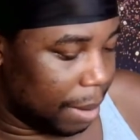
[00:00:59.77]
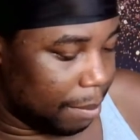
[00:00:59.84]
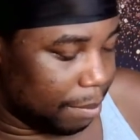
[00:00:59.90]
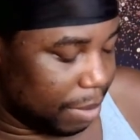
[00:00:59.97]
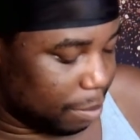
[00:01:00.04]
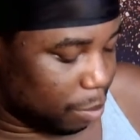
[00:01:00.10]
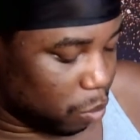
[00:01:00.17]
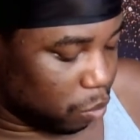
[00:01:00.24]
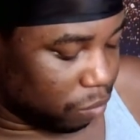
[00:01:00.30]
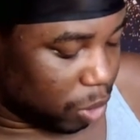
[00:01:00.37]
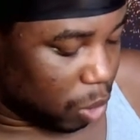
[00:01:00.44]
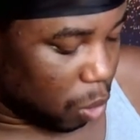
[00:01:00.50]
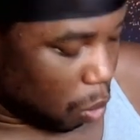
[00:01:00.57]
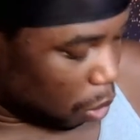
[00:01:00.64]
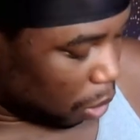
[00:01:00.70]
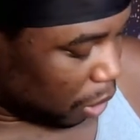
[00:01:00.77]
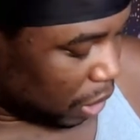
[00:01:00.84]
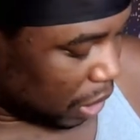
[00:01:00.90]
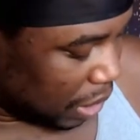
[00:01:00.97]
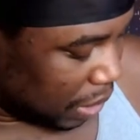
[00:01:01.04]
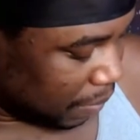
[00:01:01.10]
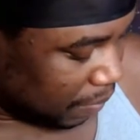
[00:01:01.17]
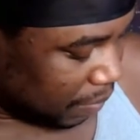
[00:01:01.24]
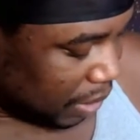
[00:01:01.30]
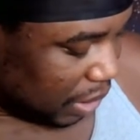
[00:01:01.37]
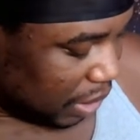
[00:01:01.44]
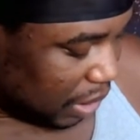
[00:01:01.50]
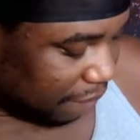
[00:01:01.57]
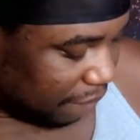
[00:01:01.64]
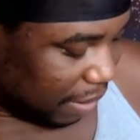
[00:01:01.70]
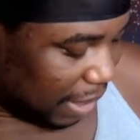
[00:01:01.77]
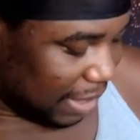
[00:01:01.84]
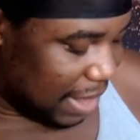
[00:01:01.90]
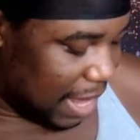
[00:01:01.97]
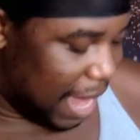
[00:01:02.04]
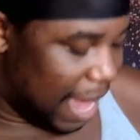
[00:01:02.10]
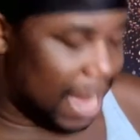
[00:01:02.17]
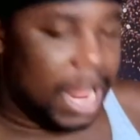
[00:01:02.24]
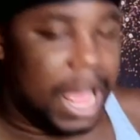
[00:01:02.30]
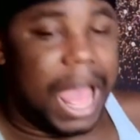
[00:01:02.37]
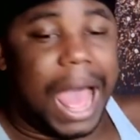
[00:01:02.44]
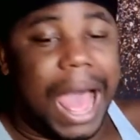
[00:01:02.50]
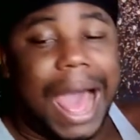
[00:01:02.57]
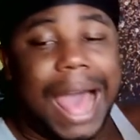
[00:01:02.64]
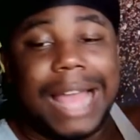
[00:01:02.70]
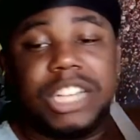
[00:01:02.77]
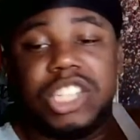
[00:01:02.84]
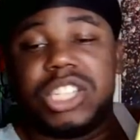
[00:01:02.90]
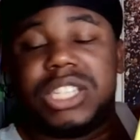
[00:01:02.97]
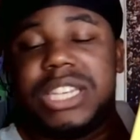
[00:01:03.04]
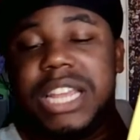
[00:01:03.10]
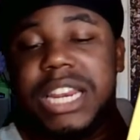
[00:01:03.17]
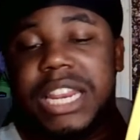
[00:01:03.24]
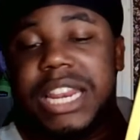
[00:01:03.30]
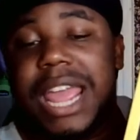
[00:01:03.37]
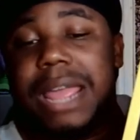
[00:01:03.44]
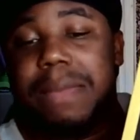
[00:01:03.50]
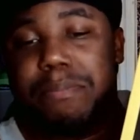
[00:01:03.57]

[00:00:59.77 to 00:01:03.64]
people who record and stuff like that. I just needed a